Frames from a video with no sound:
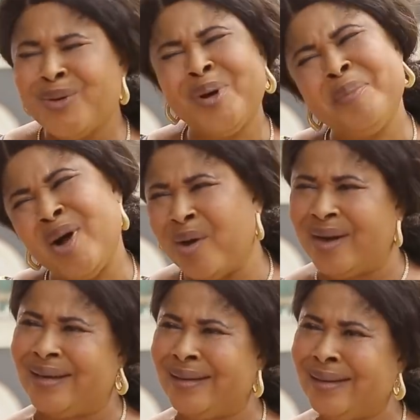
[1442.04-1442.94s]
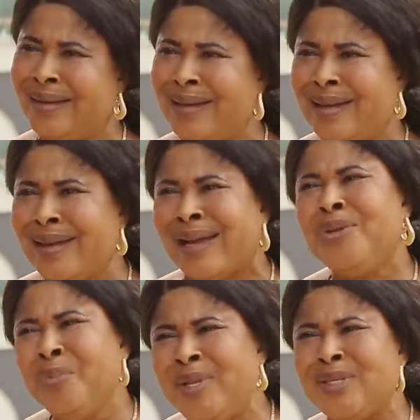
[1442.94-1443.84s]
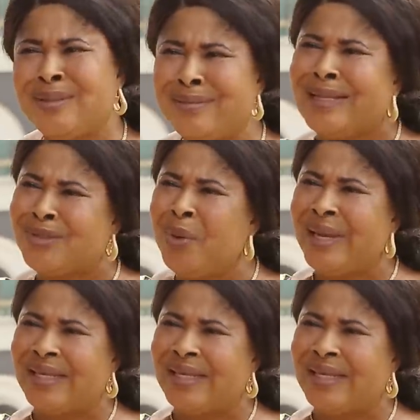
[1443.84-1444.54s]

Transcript: Come on. Can you please, let's go